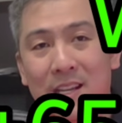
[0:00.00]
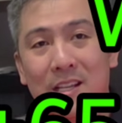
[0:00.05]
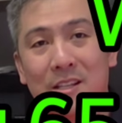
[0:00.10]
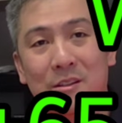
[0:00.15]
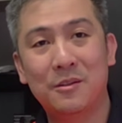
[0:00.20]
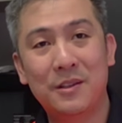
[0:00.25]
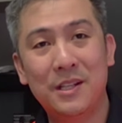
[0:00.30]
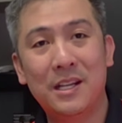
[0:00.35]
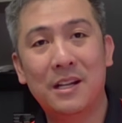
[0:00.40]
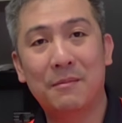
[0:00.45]

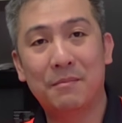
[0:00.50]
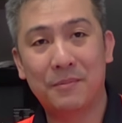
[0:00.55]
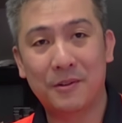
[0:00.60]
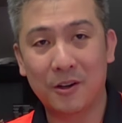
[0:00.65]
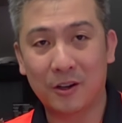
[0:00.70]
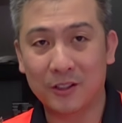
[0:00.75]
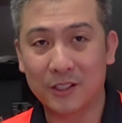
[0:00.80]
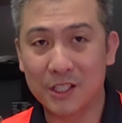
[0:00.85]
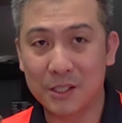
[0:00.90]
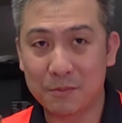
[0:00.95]
yes, you need a
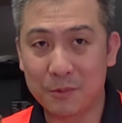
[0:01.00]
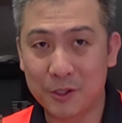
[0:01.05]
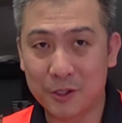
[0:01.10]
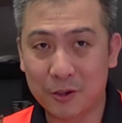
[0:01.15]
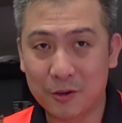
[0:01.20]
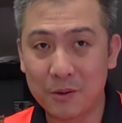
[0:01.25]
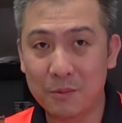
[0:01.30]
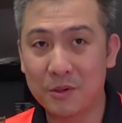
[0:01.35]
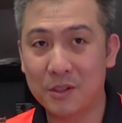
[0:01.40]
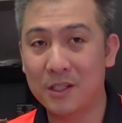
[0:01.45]
doctor's
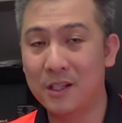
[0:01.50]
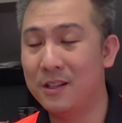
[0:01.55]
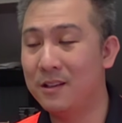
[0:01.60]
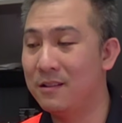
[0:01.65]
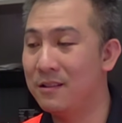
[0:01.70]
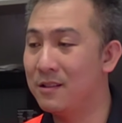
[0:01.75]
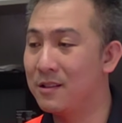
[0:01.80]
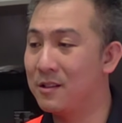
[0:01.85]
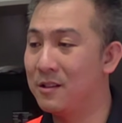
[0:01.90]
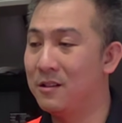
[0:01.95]

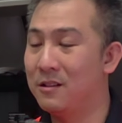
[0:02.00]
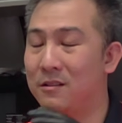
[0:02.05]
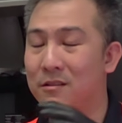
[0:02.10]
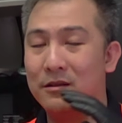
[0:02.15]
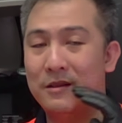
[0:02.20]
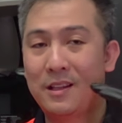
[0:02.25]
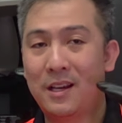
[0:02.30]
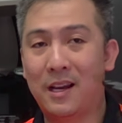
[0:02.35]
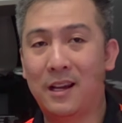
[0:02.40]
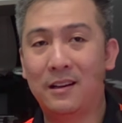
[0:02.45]
prescription
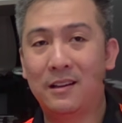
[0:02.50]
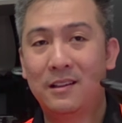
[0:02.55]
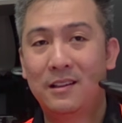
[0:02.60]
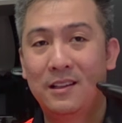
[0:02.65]
so that